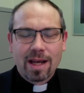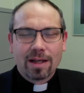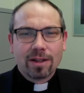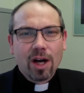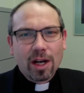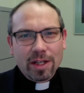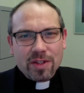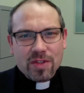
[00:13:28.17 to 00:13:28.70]

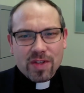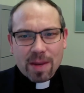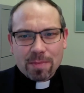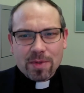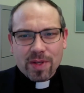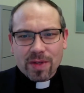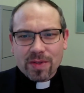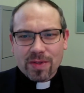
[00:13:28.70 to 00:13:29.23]
God
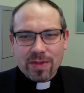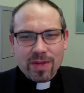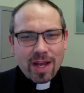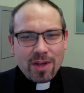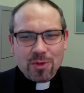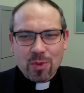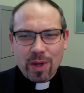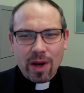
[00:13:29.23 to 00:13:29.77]
accepts us
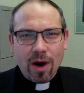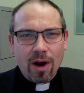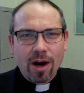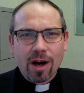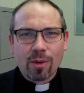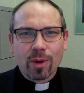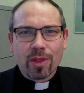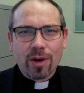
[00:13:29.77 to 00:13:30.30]
as we
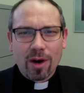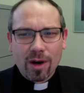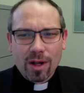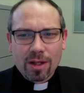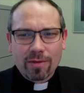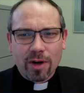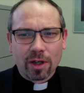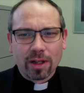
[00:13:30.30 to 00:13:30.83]
are with
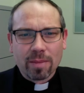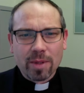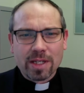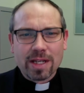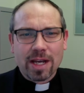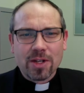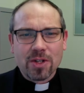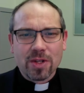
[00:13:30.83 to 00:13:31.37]
all of our
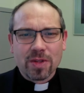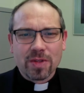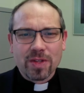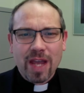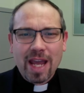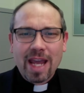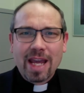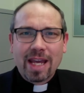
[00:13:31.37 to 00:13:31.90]
limitations,
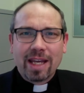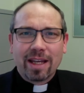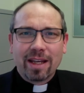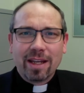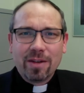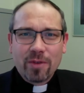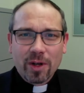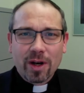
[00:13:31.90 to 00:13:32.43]

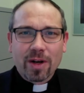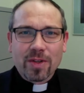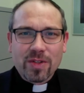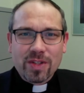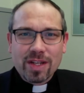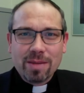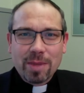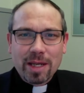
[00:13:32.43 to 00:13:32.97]
even our
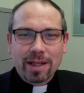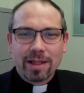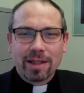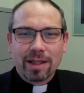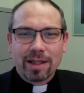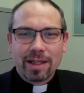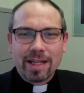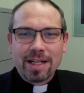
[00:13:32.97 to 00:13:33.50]

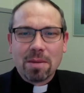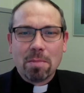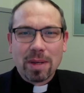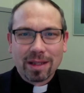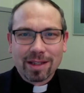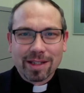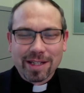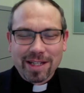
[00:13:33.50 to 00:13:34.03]
seeming
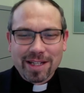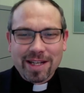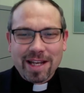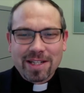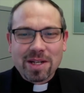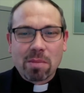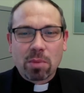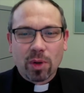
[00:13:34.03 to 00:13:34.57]
inability
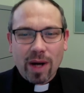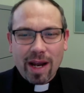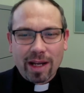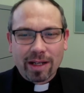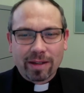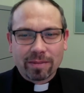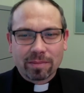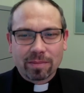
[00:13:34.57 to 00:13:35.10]
to
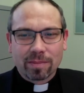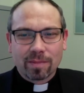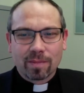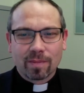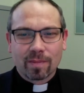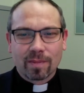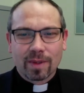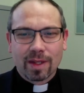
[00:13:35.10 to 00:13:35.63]
pray.
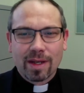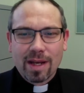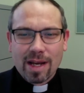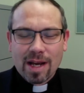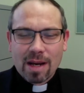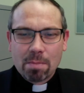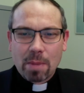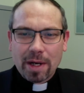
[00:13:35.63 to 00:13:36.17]

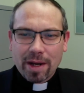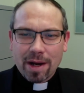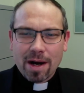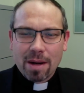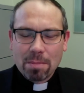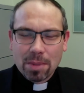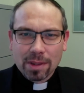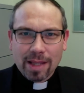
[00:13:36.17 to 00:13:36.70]
But a
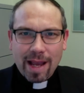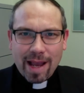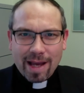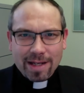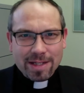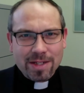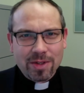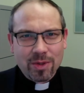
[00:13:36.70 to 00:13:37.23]
humble
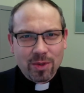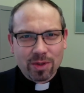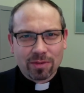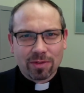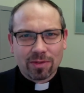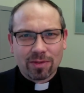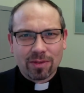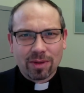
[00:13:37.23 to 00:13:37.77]
attitude
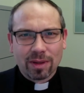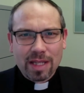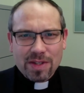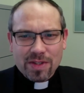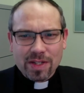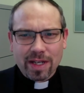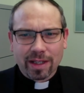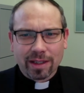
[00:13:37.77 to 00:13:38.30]
of
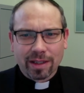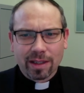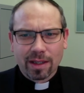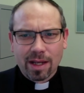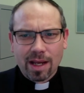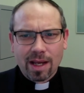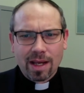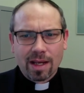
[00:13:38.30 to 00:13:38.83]
listening
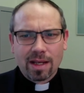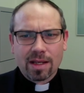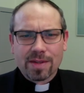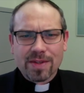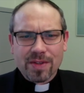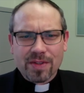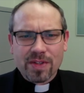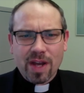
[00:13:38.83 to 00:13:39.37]

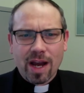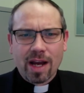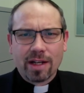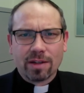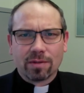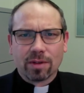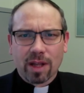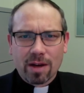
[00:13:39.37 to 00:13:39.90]
is a sign
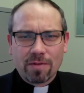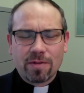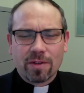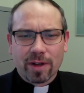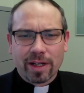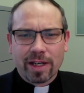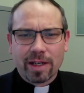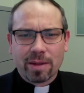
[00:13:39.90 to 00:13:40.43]
of love
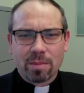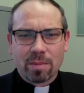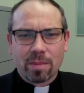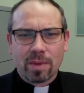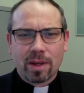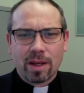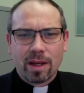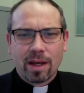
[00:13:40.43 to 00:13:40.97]
for him,
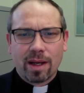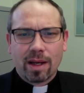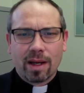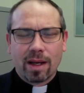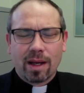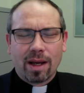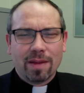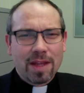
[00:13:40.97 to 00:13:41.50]

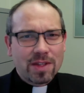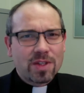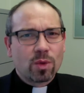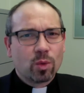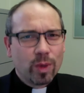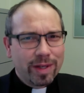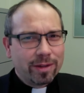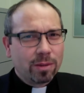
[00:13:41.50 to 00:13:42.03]
and that's a
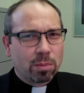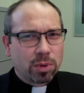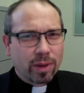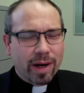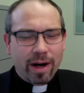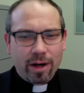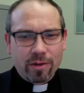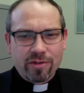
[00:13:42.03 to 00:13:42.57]
real
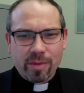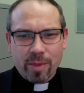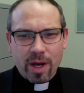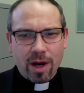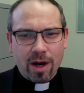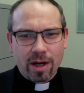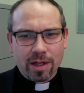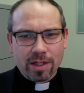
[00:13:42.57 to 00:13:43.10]
prayer from the
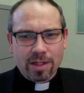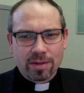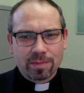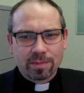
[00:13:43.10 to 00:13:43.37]
heart.